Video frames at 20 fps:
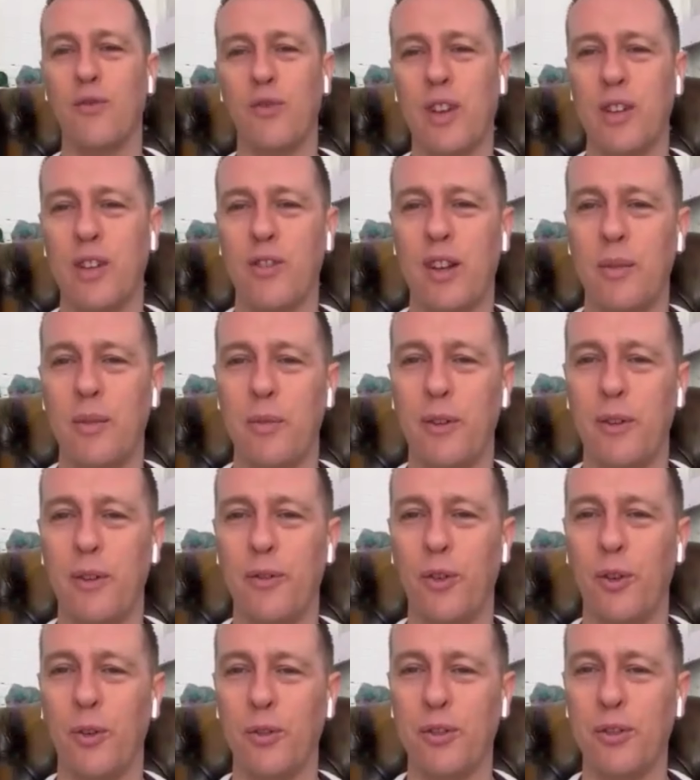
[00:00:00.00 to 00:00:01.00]
Really, really
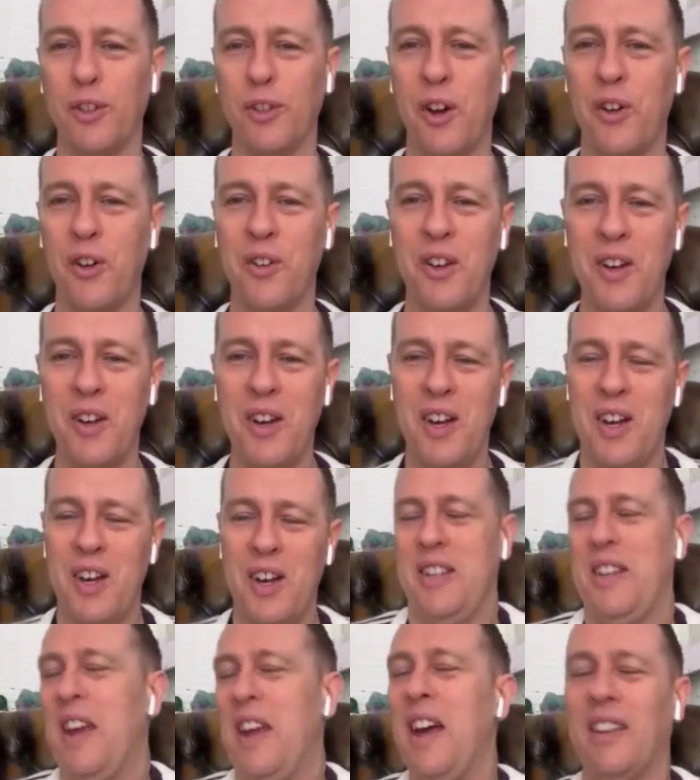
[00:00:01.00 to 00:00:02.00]
beautiful. So
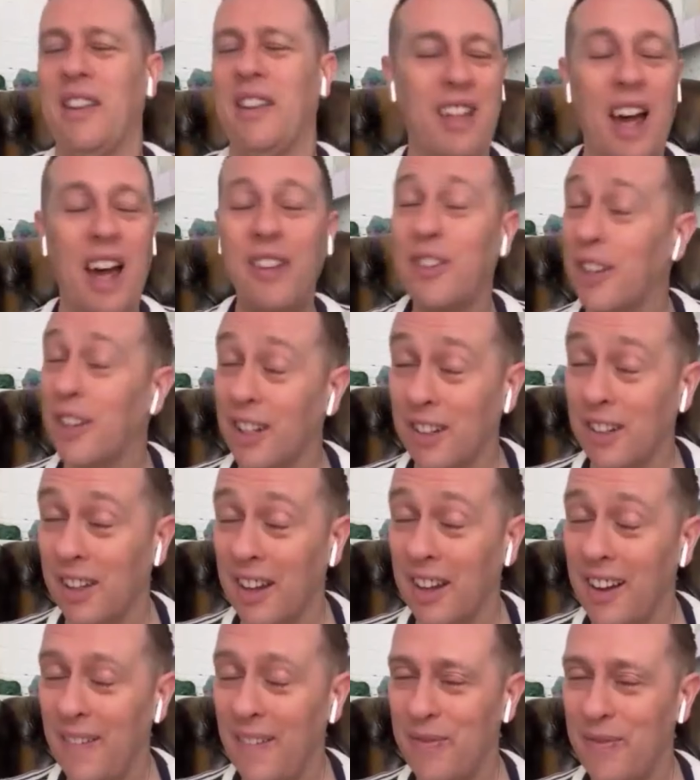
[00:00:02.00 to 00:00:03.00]
yes, as you can
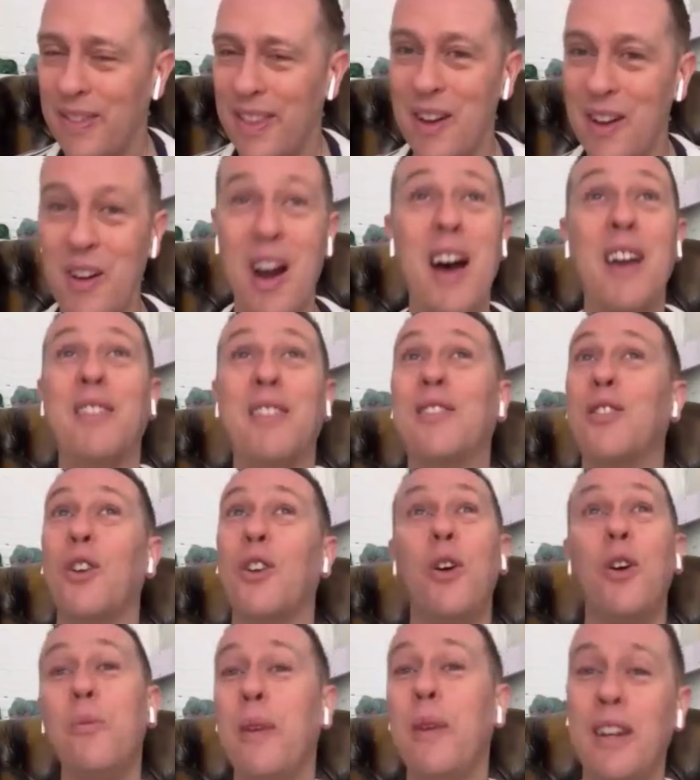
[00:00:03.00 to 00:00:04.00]
see, there are
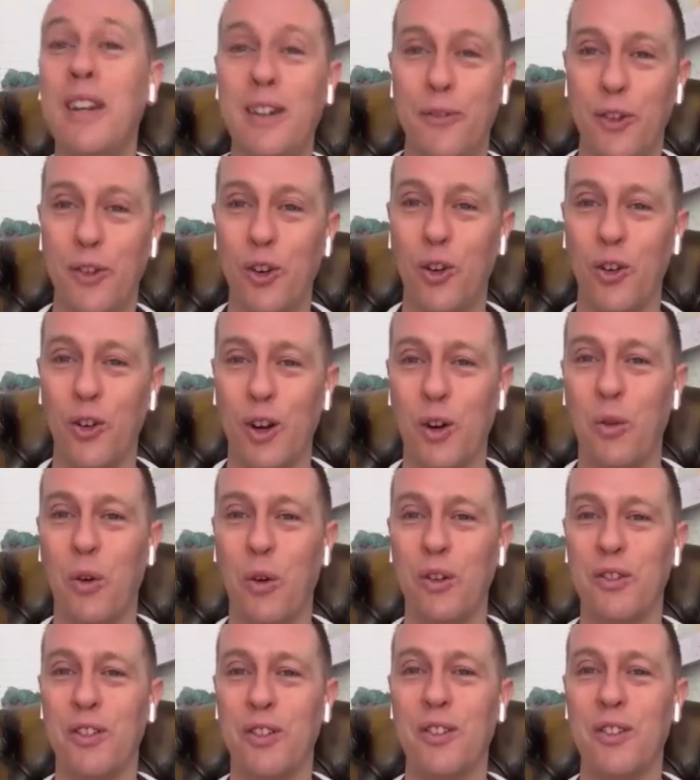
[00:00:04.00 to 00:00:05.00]
so many different aura
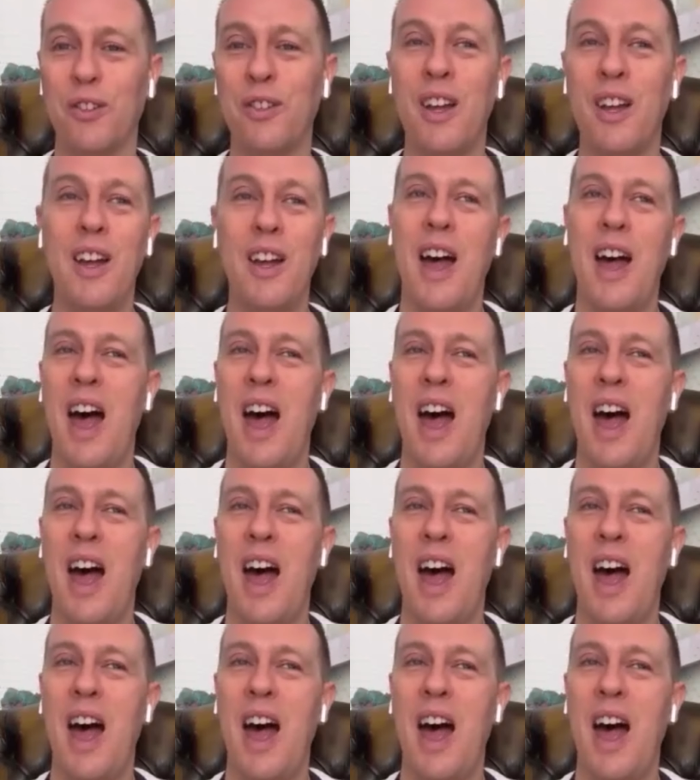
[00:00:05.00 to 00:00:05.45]
quartzes.